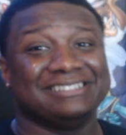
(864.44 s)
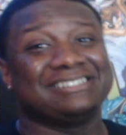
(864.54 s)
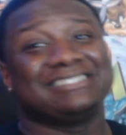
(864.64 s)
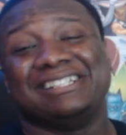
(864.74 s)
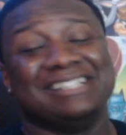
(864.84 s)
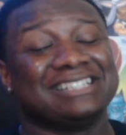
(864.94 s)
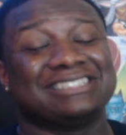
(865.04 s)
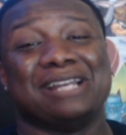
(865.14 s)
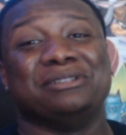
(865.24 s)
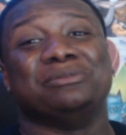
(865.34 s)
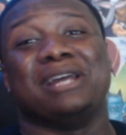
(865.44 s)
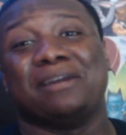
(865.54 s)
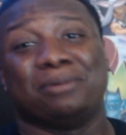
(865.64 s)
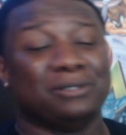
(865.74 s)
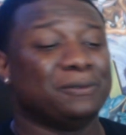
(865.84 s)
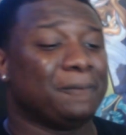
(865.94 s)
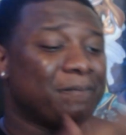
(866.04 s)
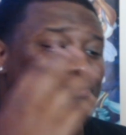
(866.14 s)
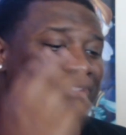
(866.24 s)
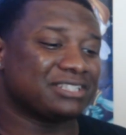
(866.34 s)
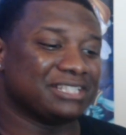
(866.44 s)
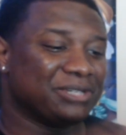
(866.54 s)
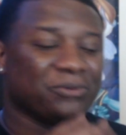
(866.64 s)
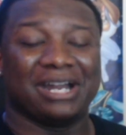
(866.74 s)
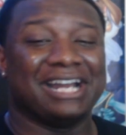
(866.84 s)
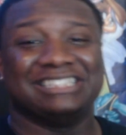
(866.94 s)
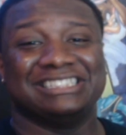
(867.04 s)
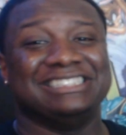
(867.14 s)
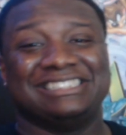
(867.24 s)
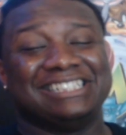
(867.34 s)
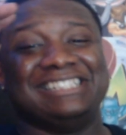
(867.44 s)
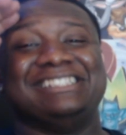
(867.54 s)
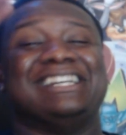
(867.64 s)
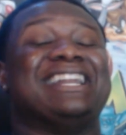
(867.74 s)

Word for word: Till next time, it's your man, Pooh. C-Y-G-G.